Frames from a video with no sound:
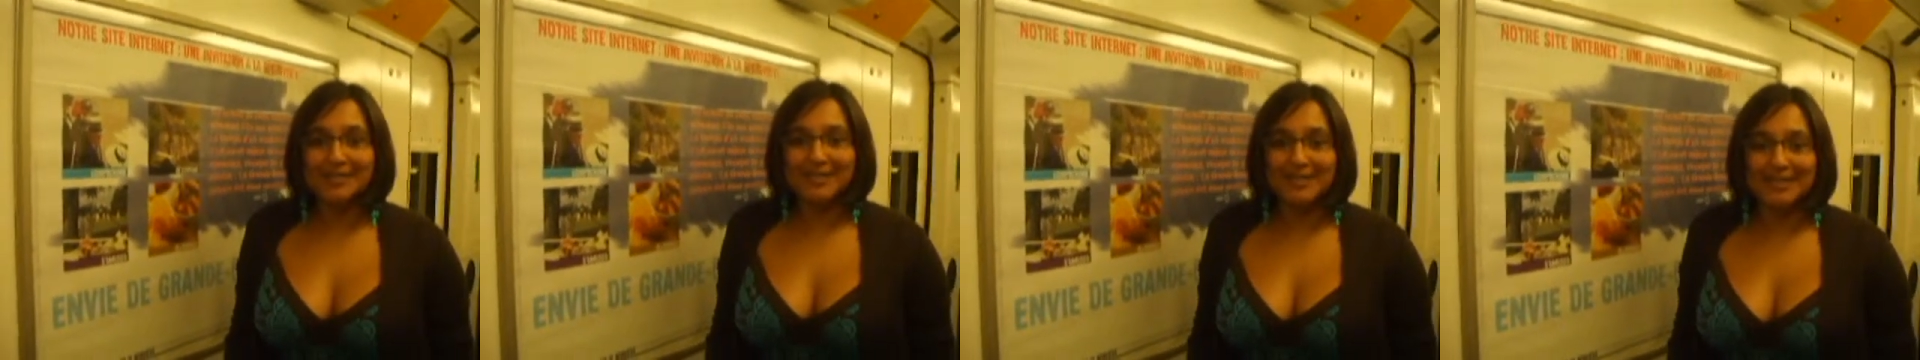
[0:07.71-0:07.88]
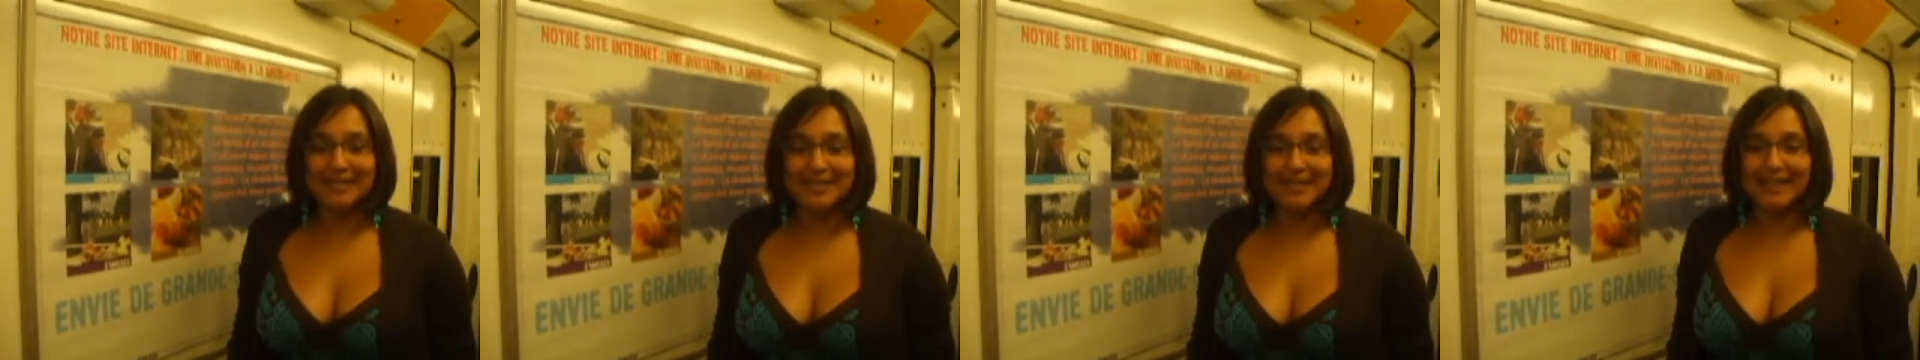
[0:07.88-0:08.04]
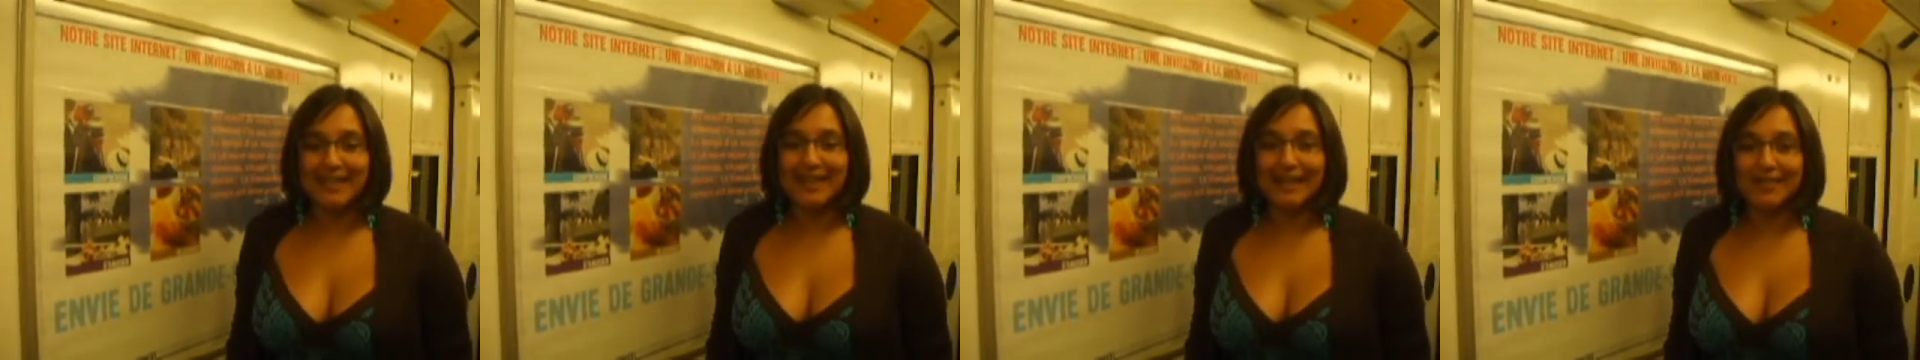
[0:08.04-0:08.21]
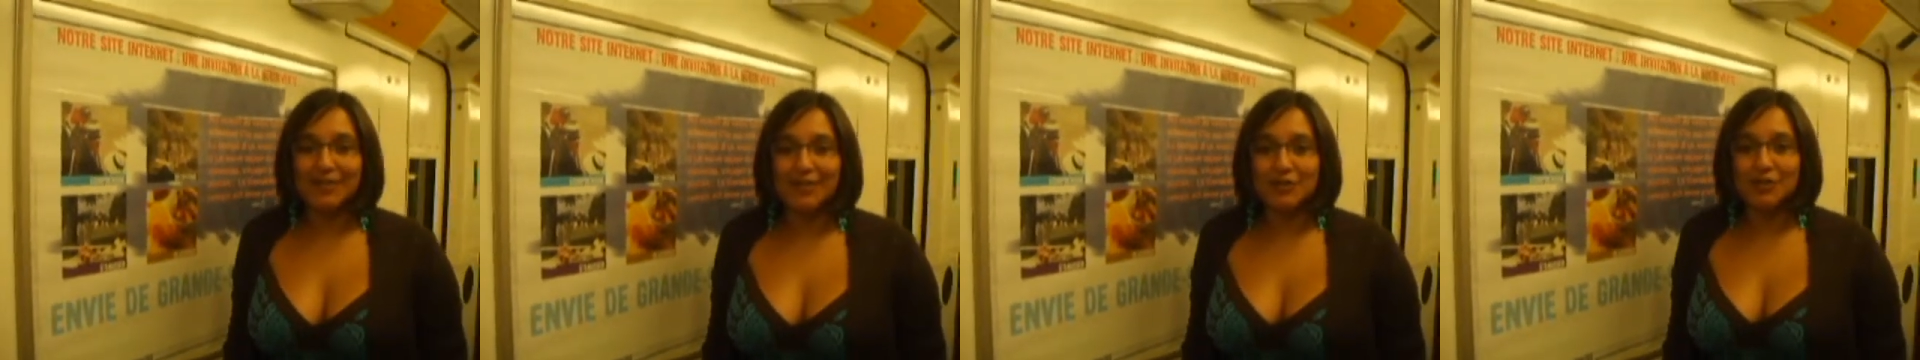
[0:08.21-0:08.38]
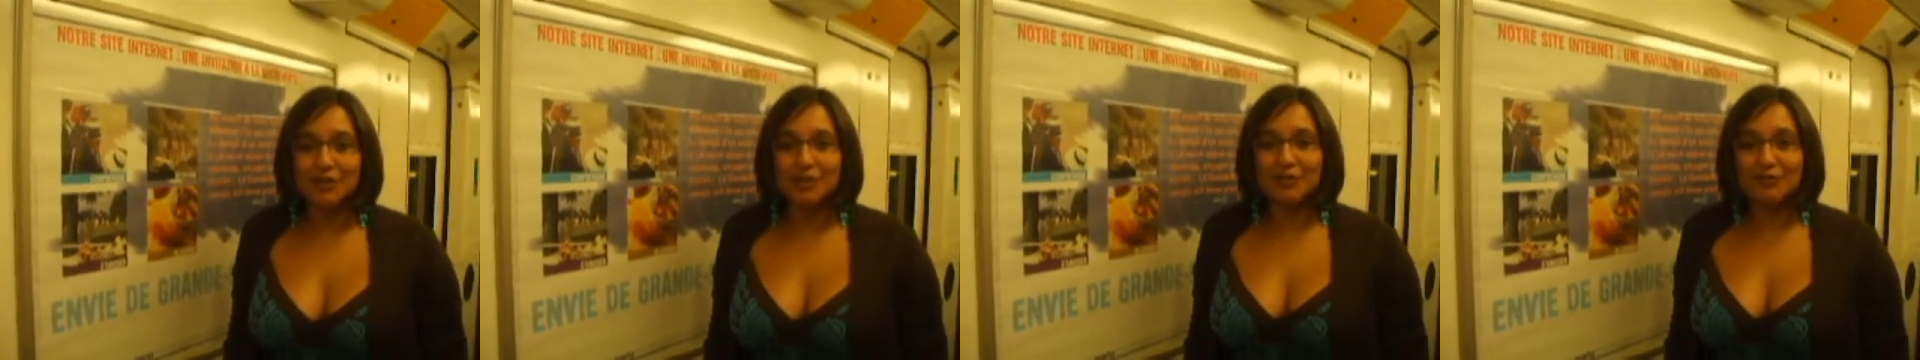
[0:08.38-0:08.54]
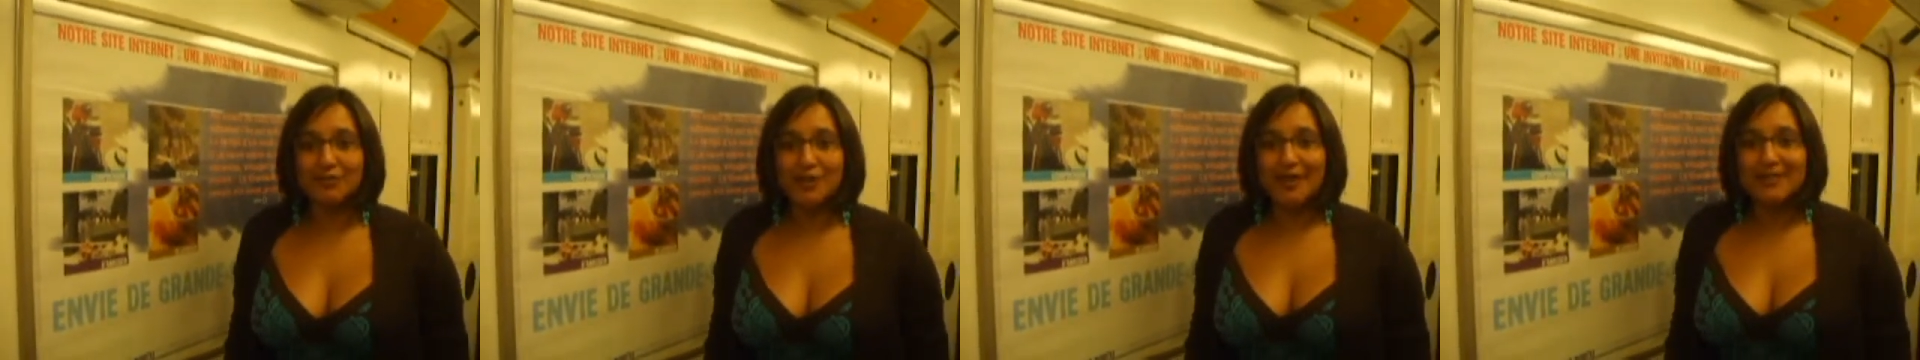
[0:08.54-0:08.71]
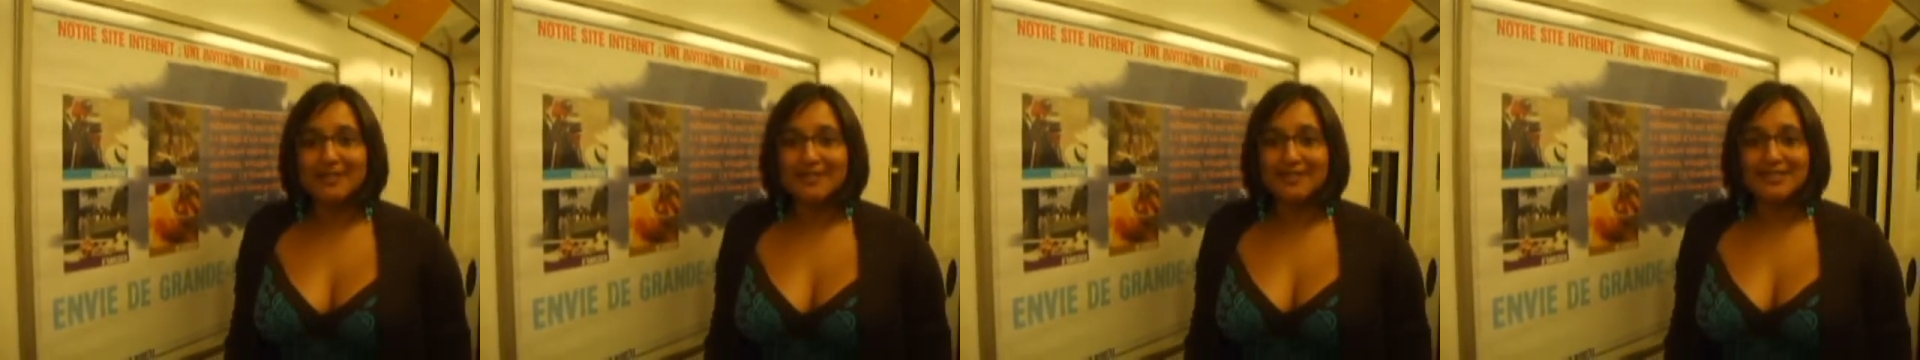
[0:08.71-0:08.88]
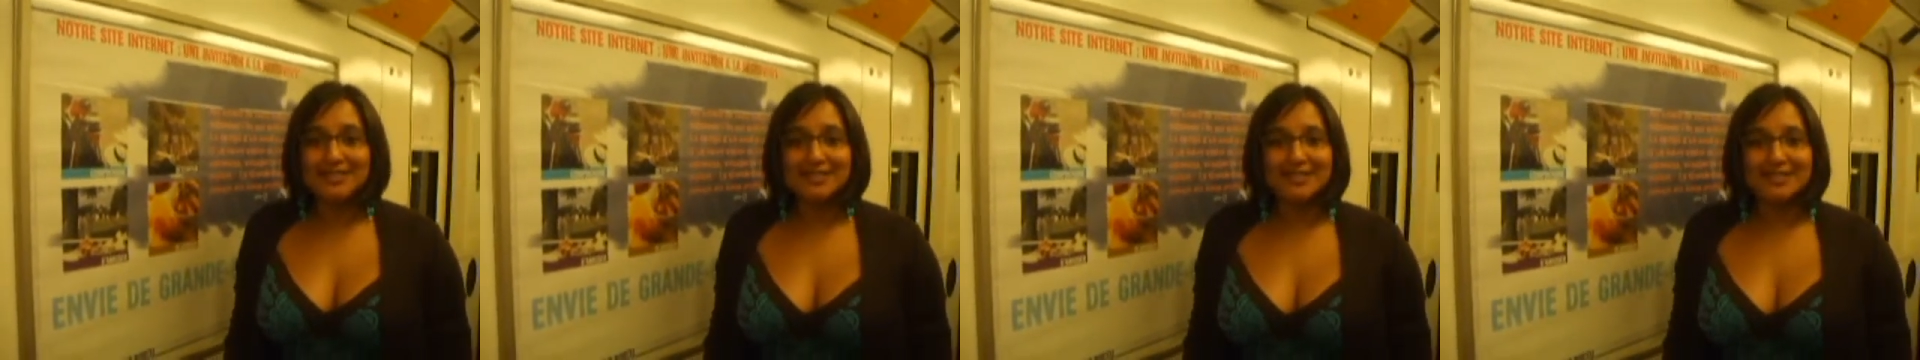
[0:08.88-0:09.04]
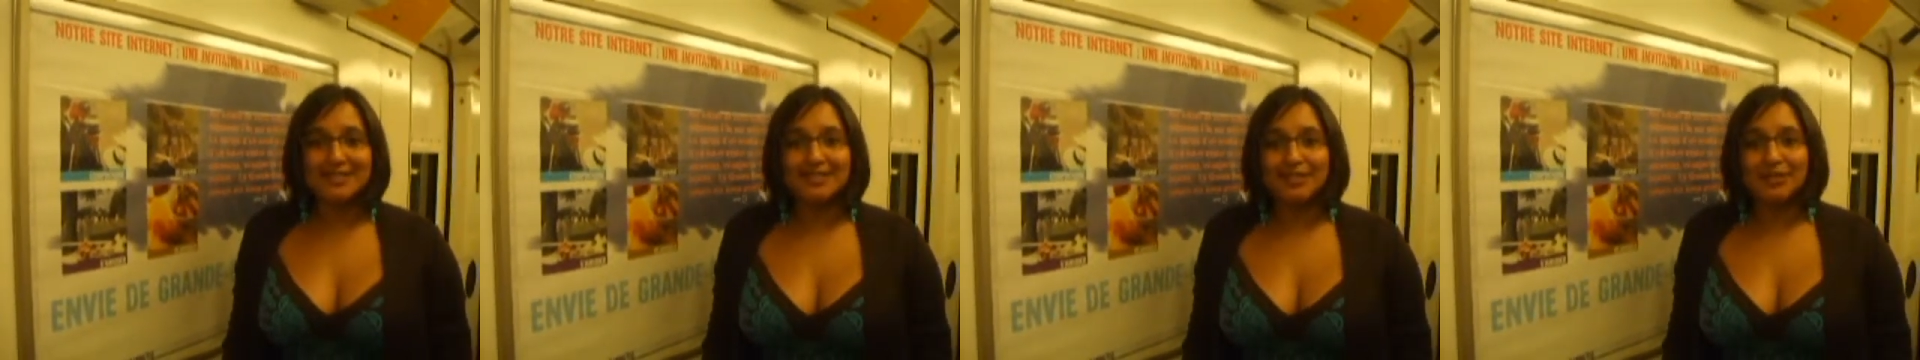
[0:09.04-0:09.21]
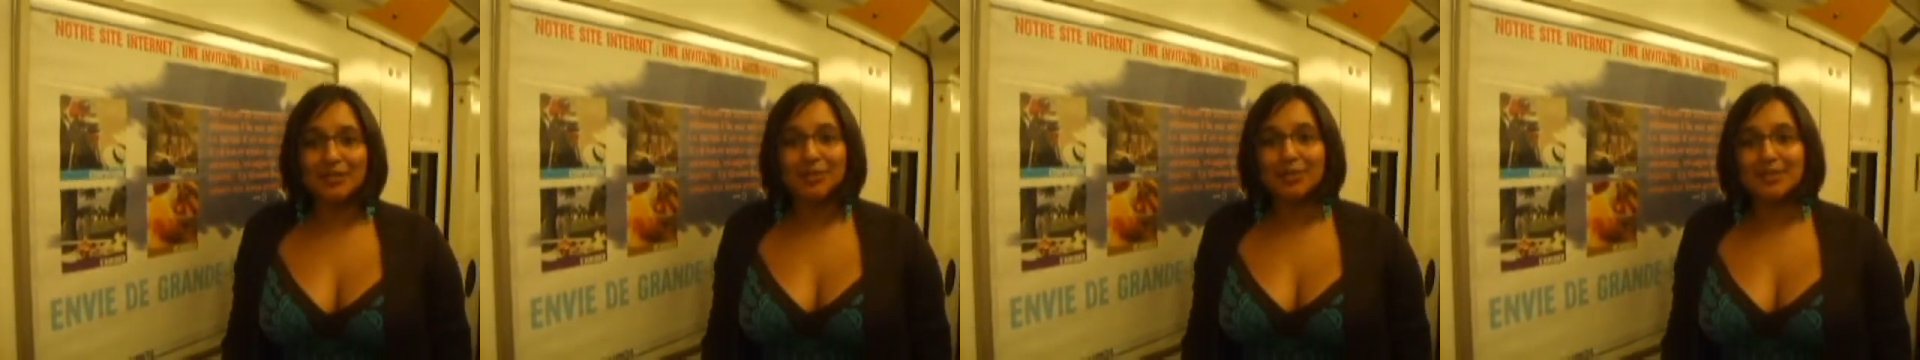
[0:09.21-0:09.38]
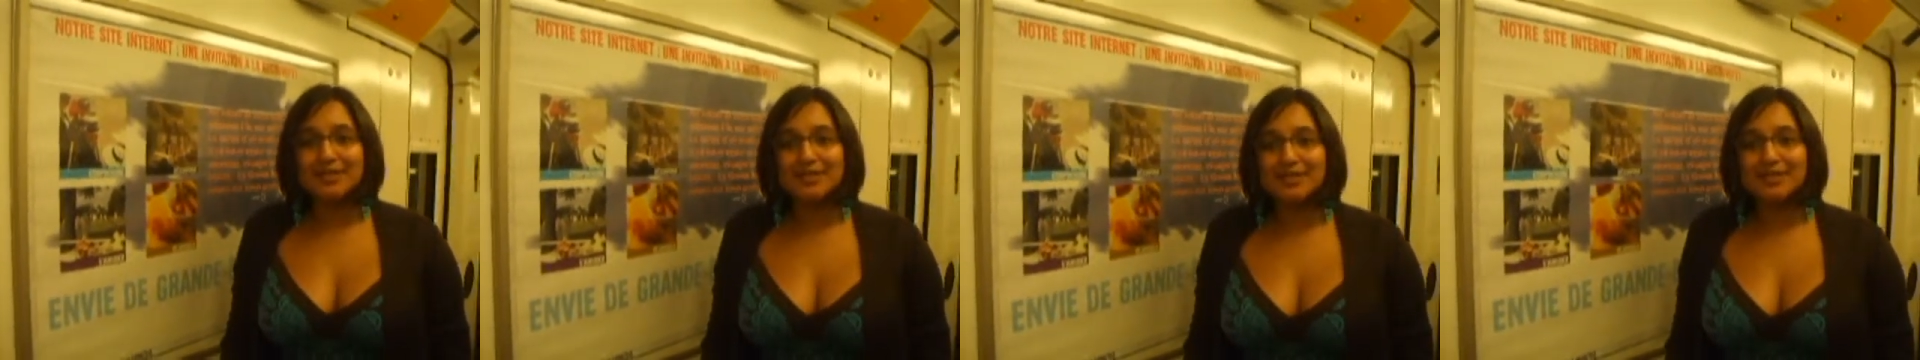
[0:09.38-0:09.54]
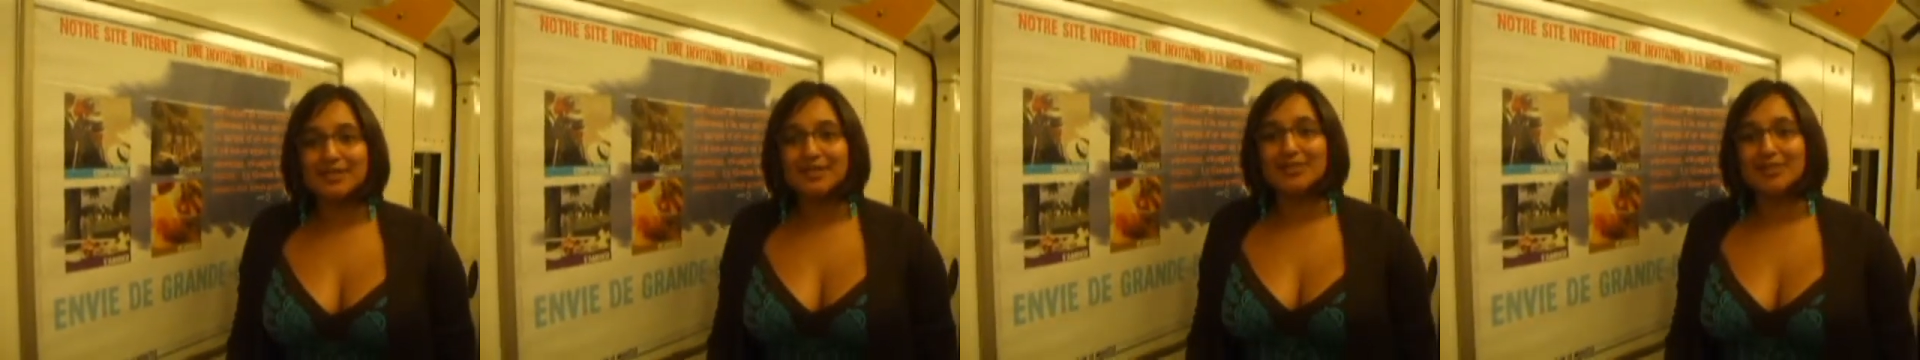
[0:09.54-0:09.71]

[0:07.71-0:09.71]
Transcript: studying at the Université de Nancy